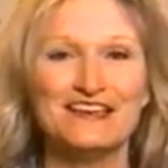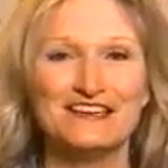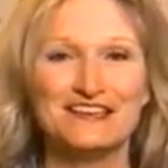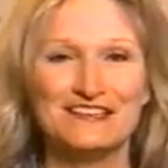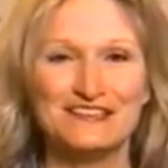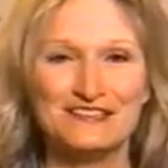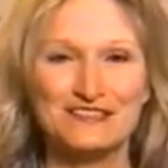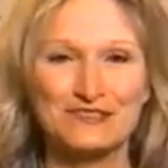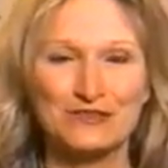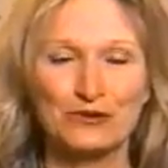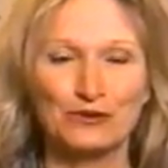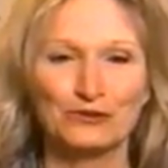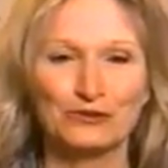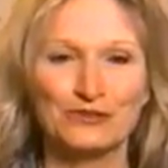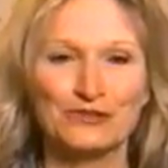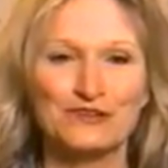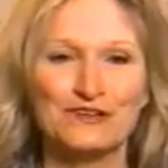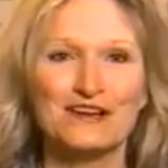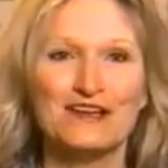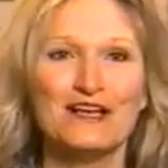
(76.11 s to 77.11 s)
He told
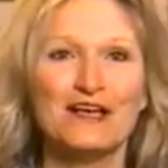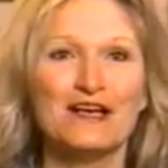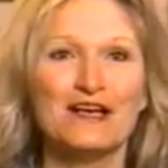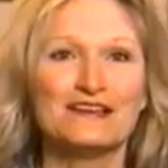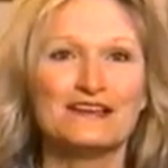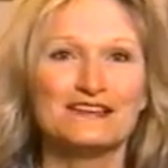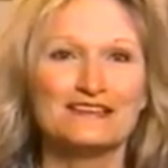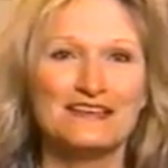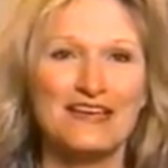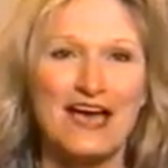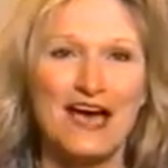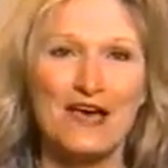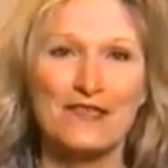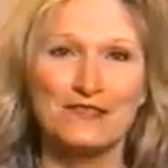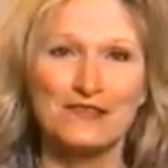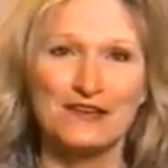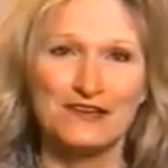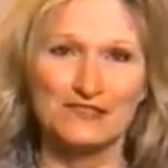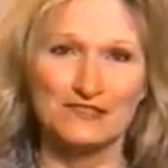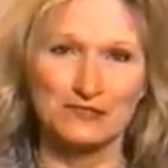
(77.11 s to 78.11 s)
her,
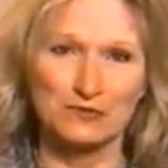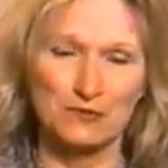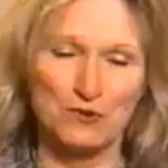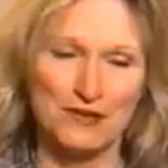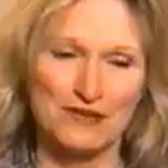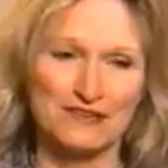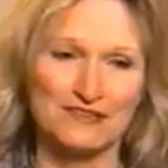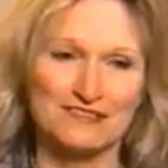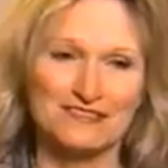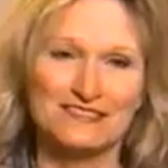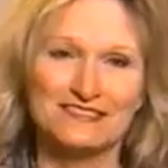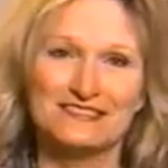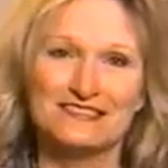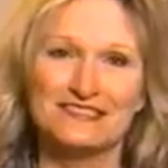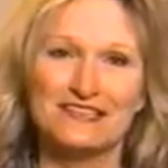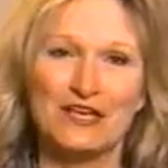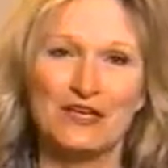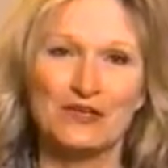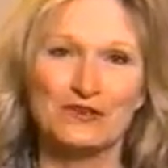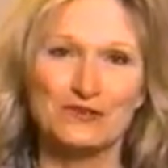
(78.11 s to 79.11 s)
Kathy, I just want to
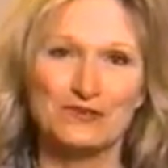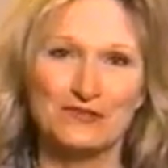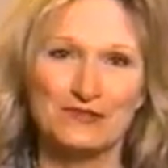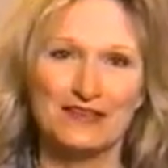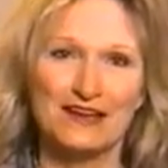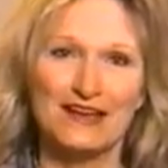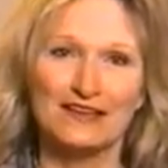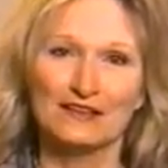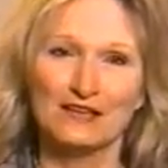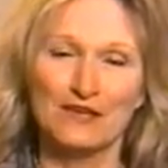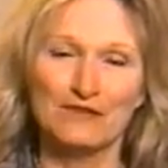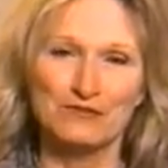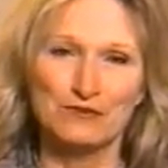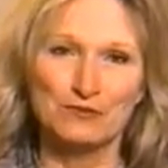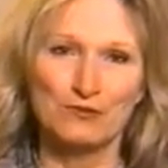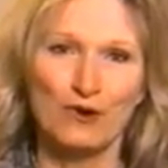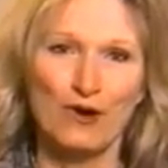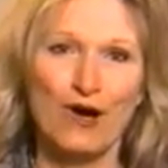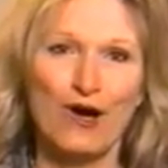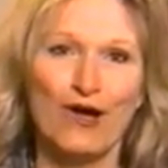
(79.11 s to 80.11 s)
tell you that I love
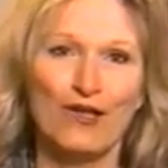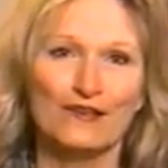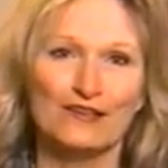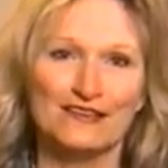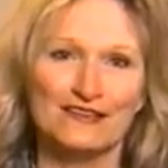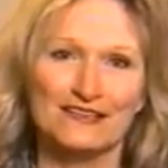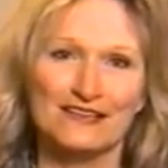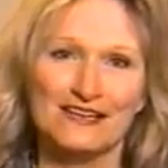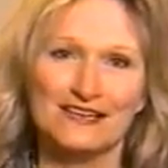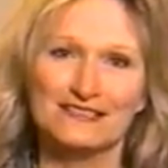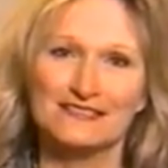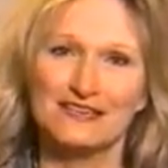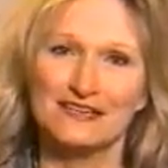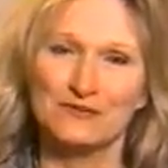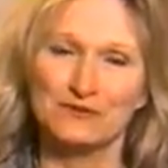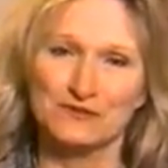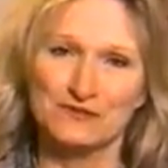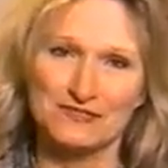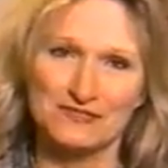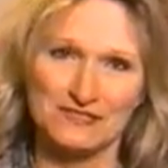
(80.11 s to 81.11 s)
you all in case I
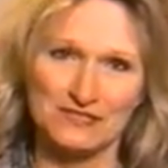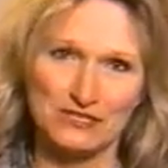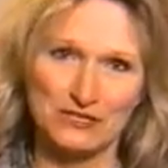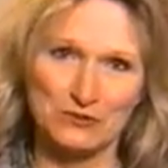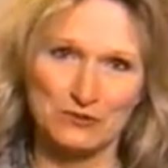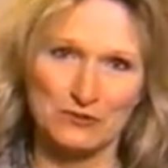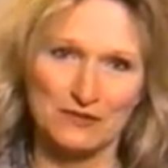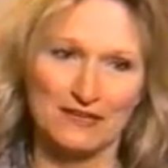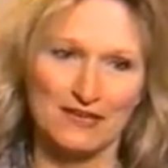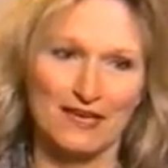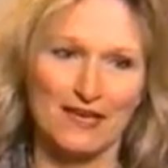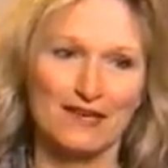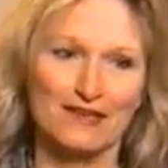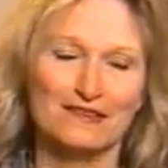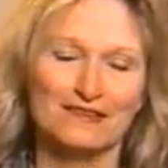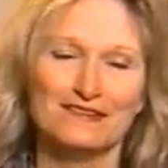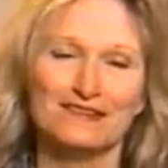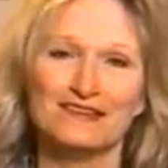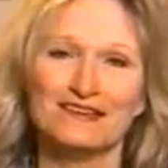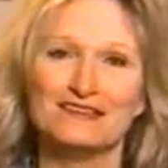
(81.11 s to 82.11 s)
don't see you
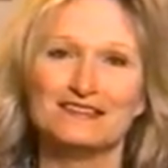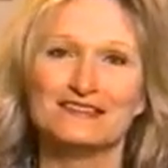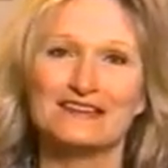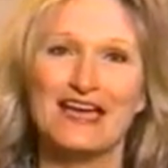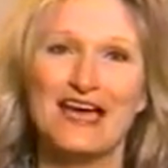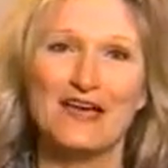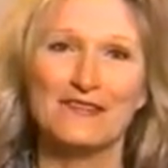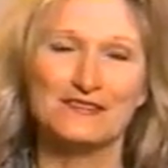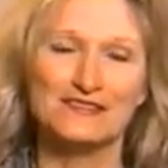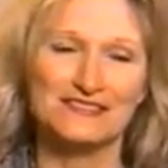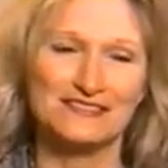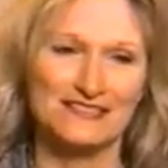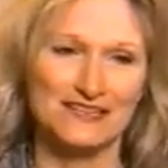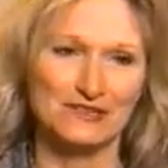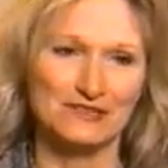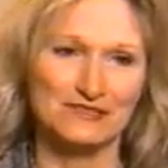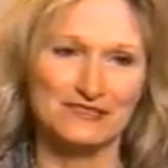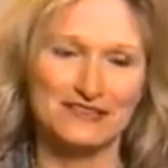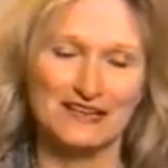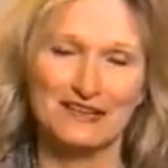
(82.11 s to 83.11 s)
again. And Kathy
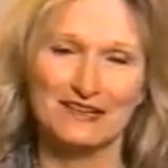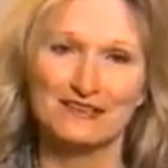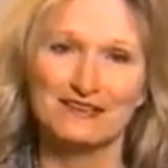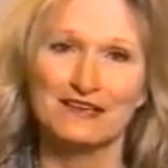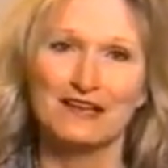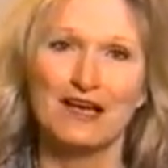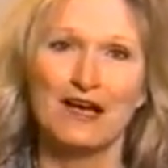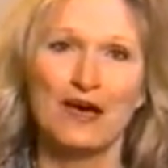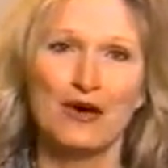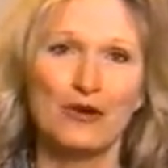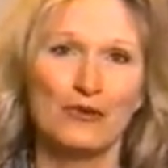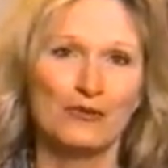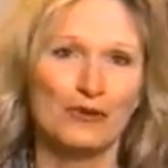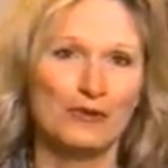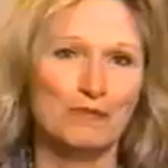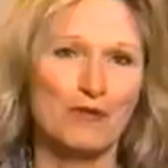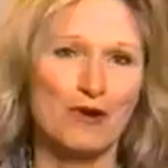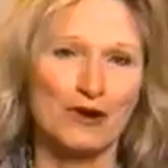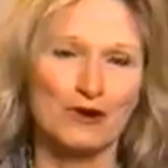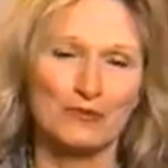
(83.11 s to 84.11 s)
said,
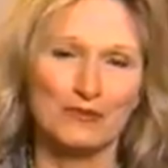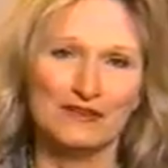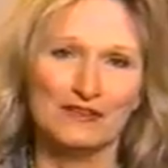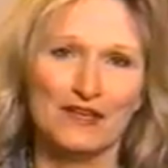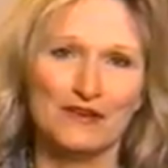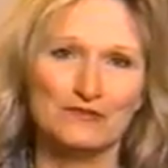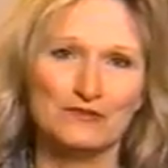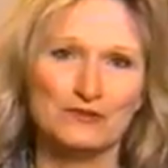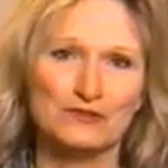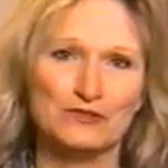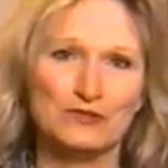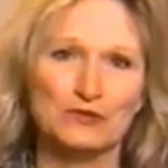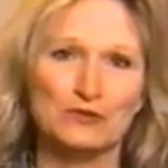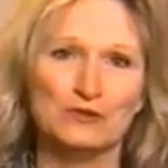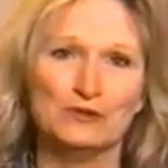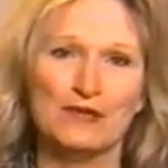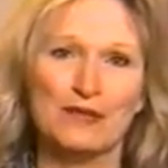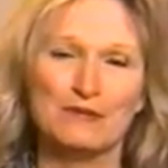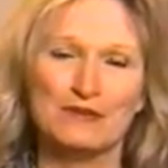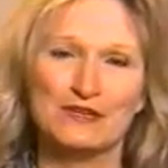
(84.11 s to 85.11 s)
well, Mark, we love you
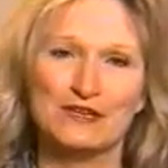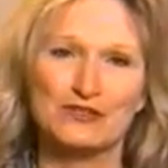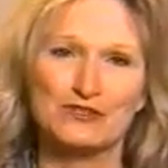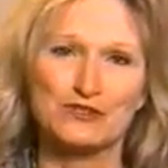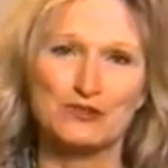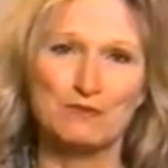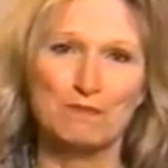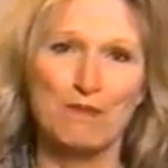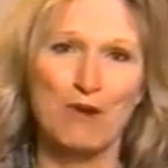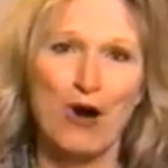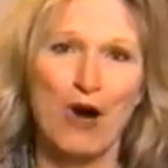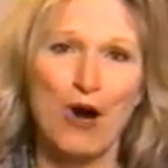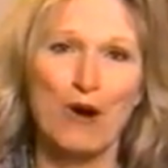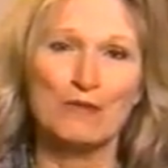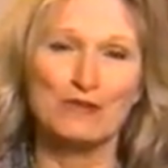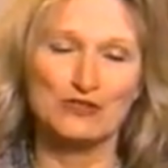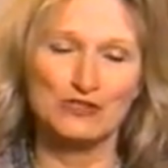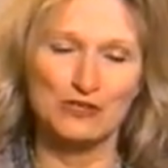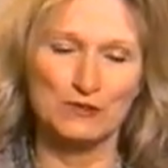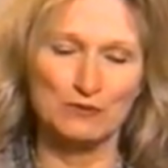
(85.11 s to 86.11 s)
too. Let me get your
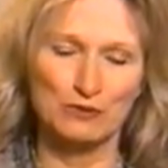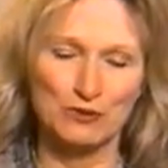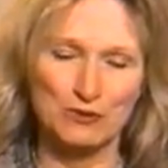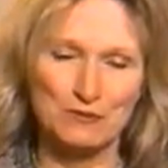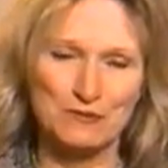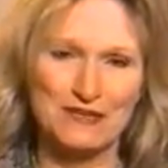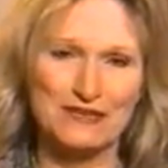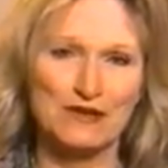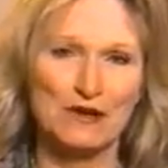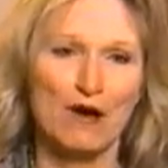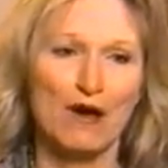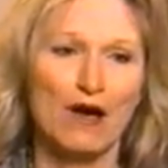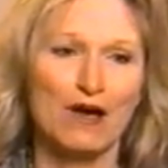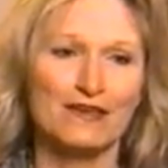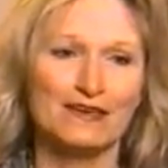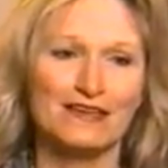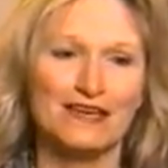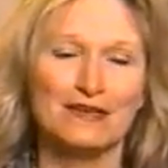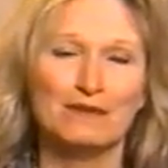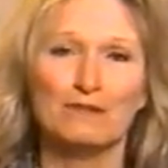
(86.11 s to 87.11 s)
mom. And she put me
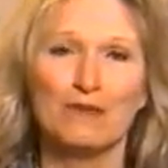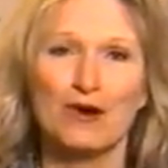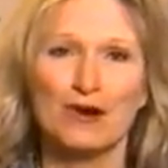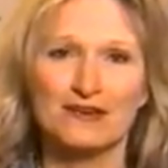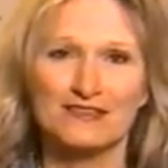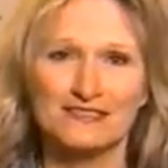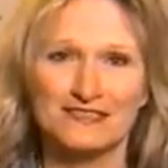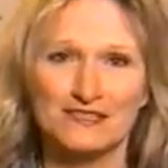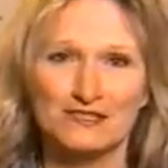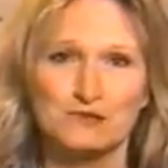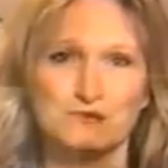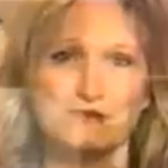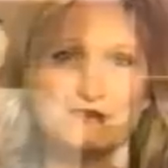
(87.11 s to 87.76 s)
on, and Mark said to